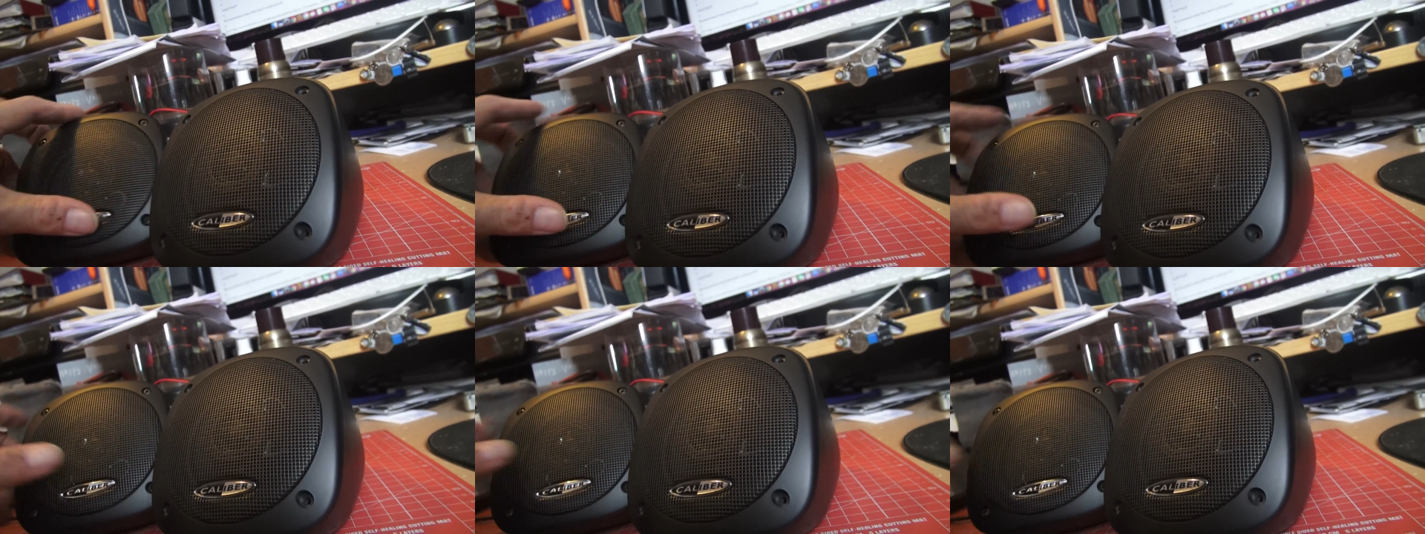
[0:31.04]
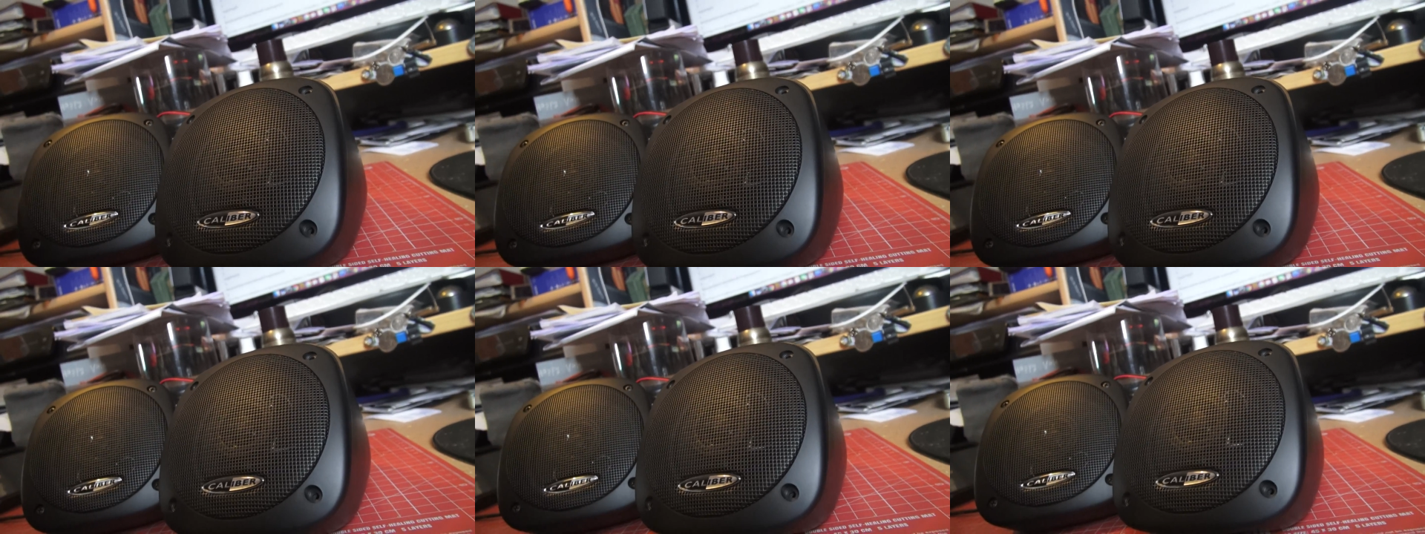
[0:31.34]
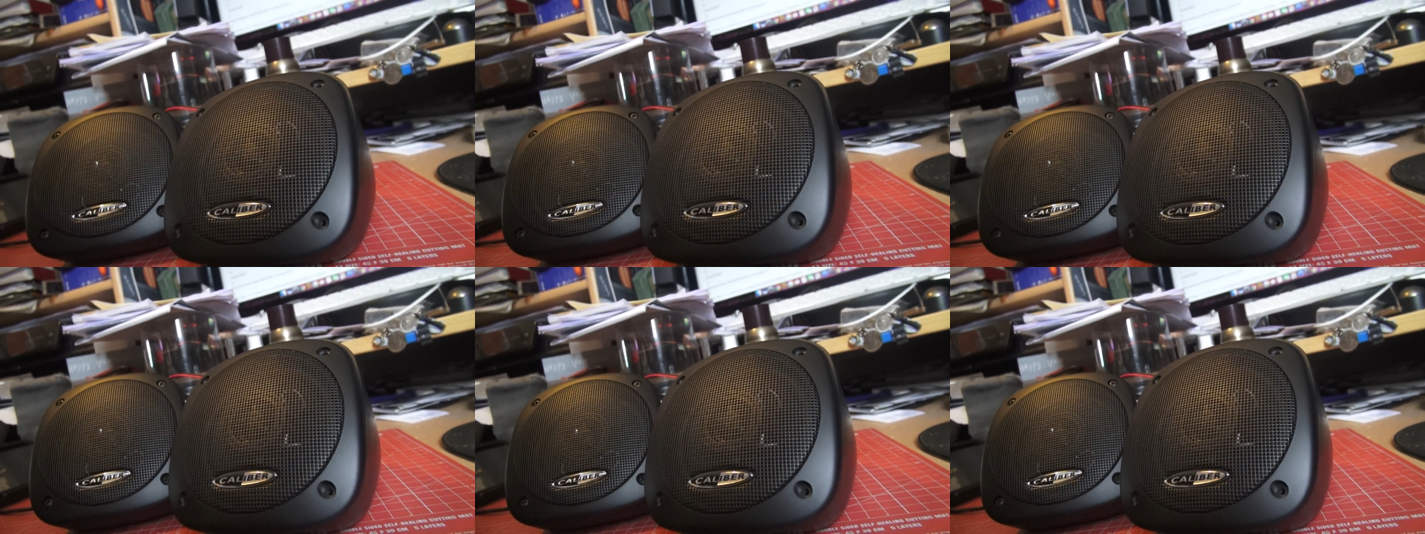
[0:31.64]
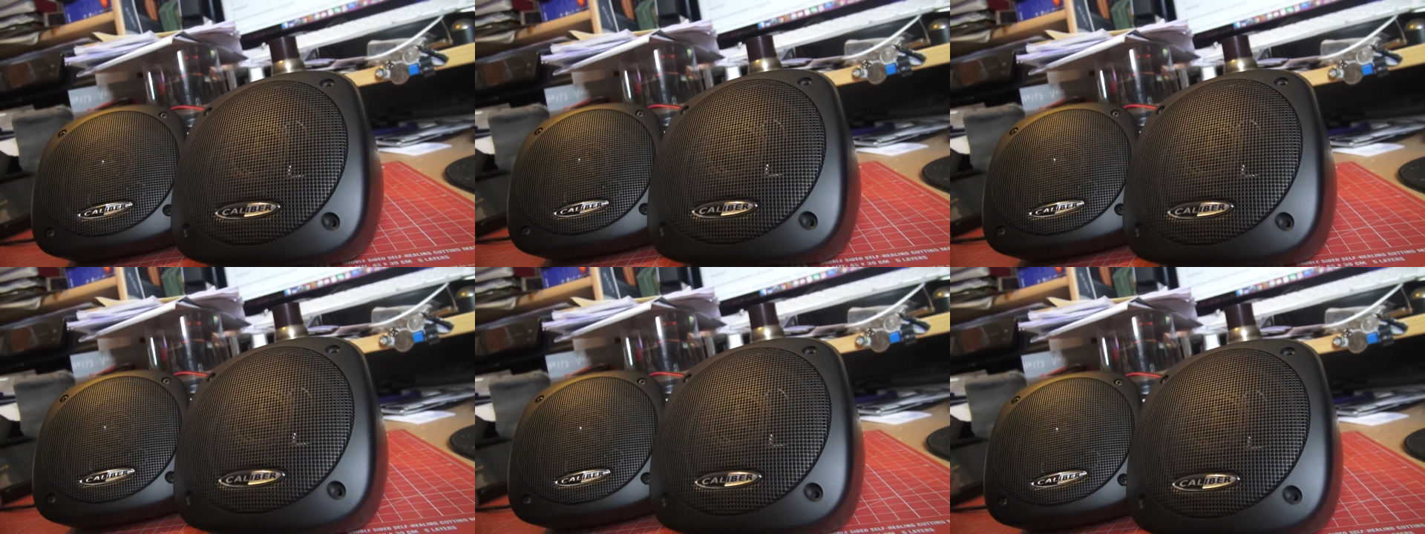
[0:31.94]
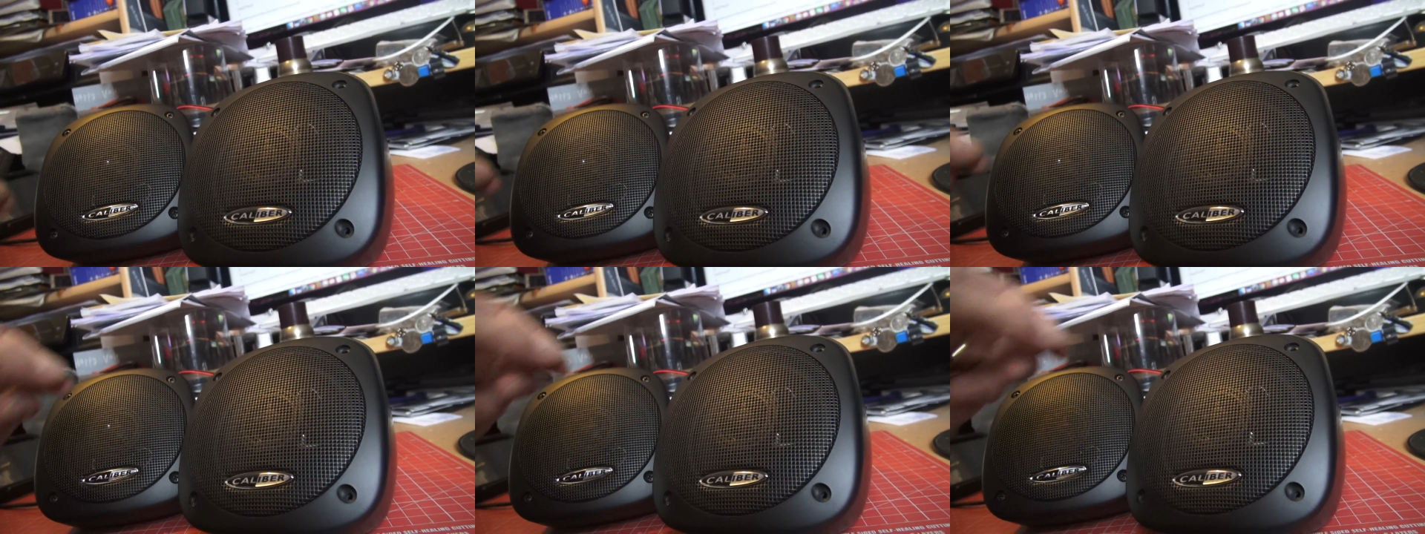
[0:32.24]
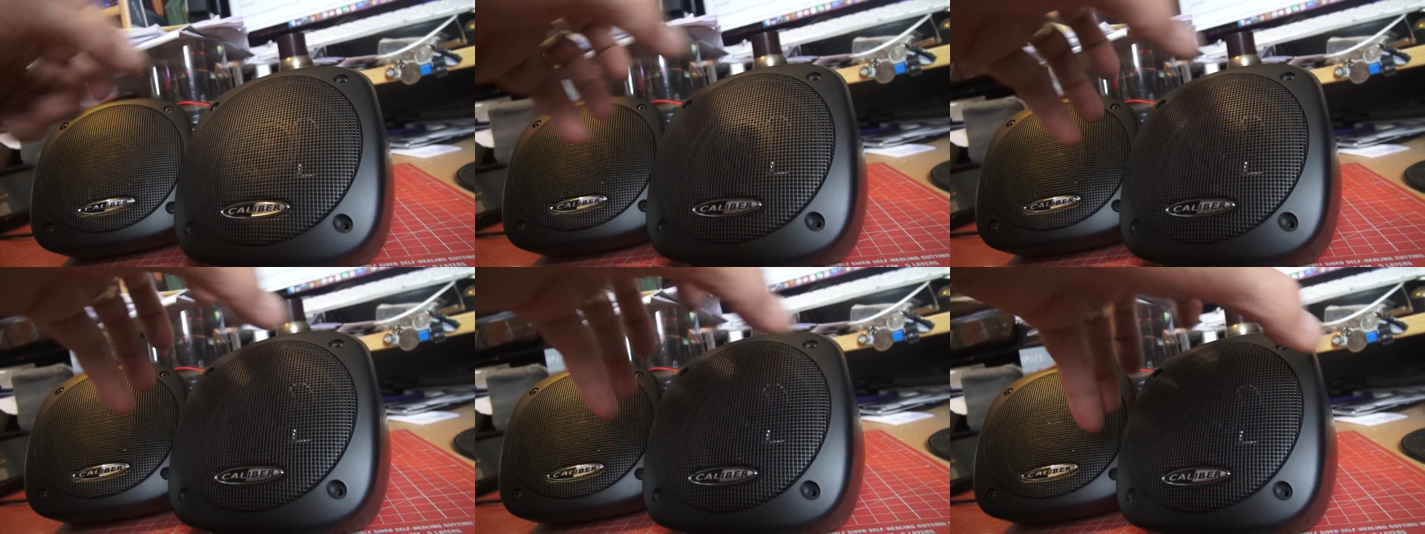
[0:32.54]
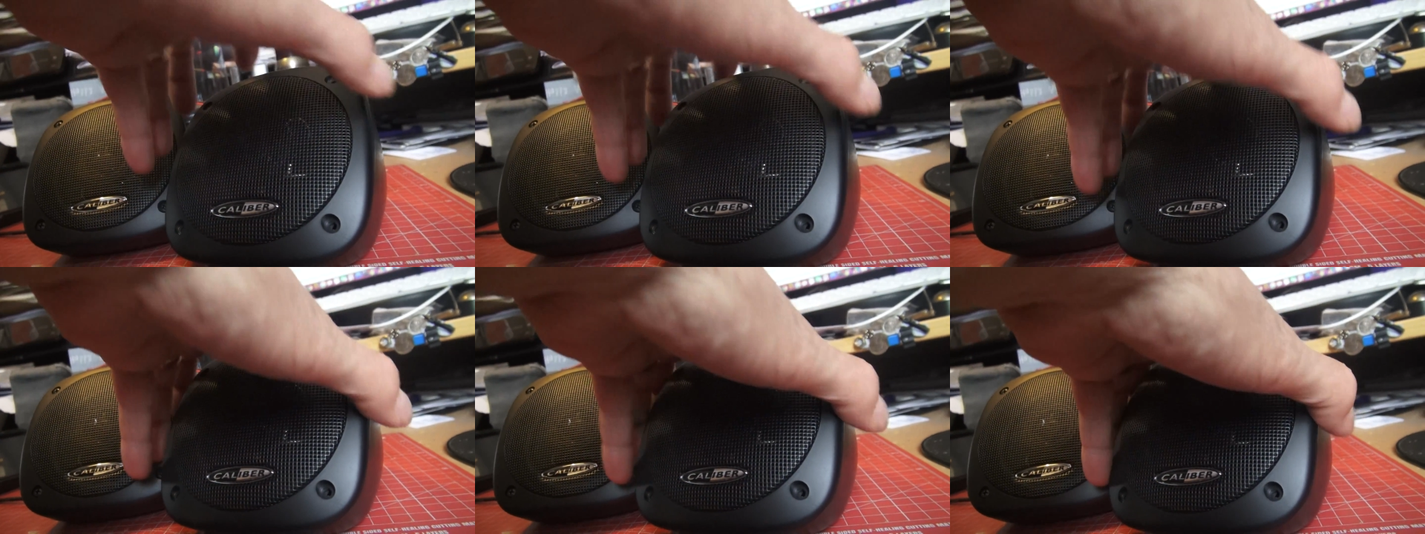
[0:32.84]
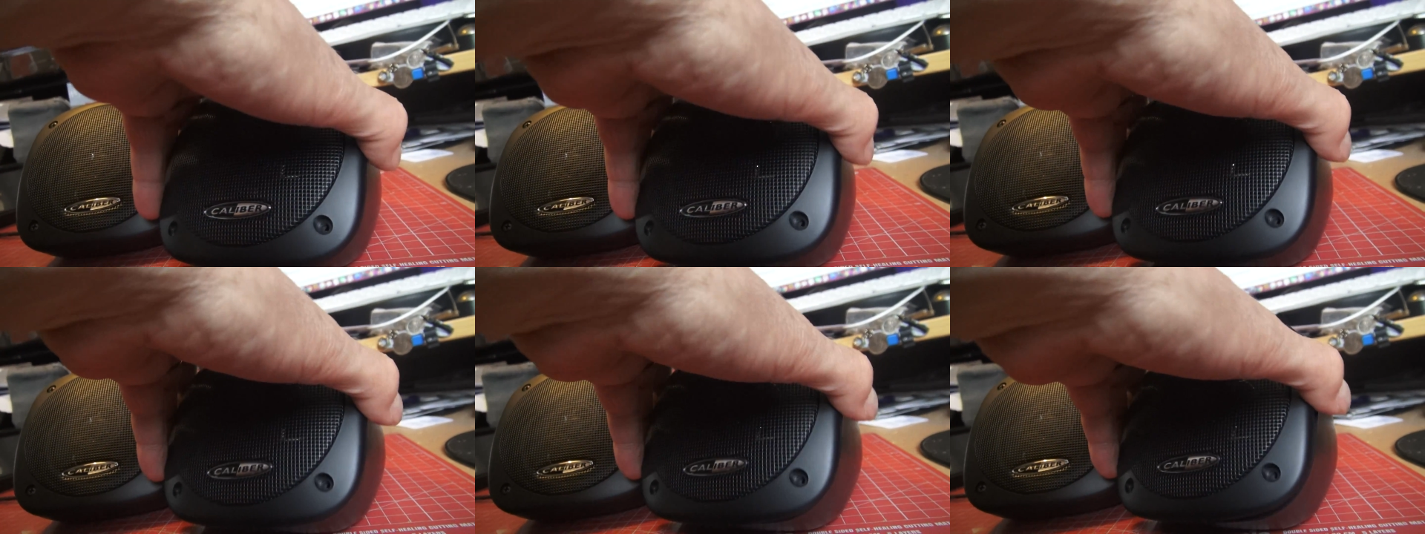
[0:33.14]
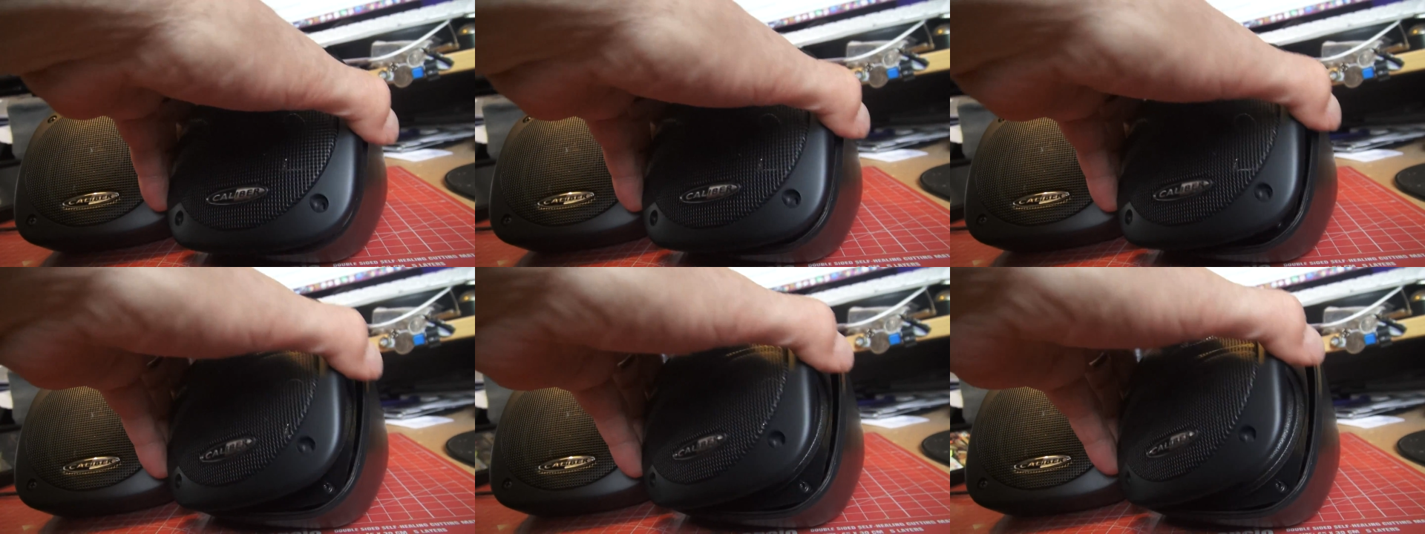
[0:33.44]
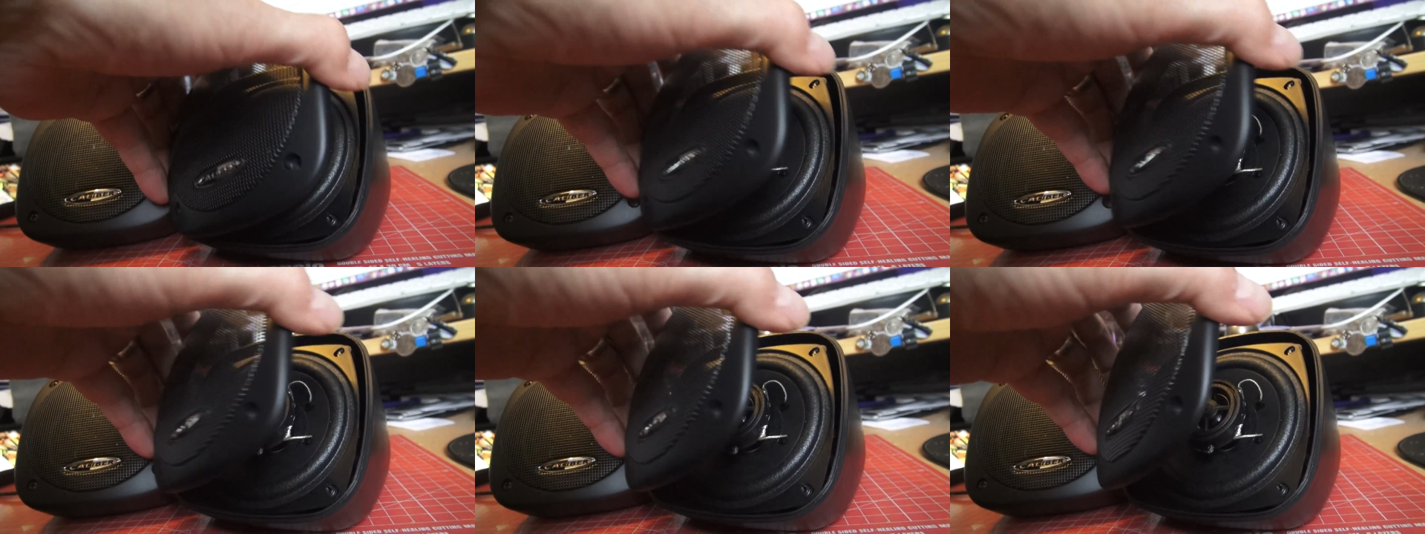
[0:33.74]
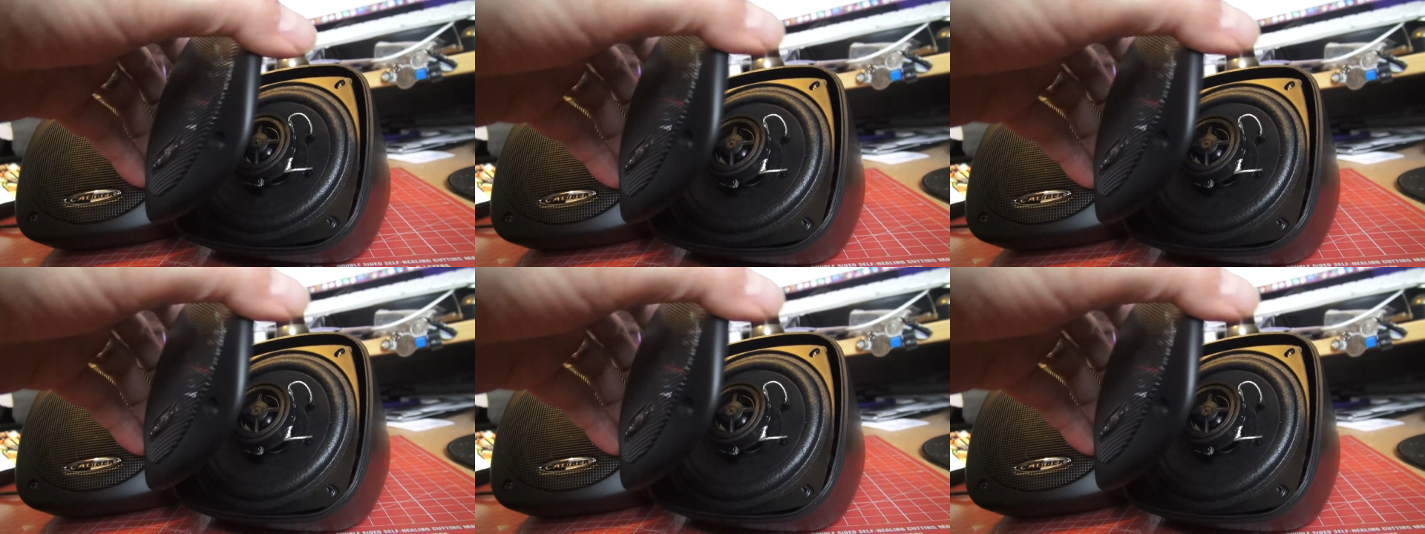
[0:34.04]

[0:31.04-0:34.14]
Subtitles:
Nobody's mouth can be seen.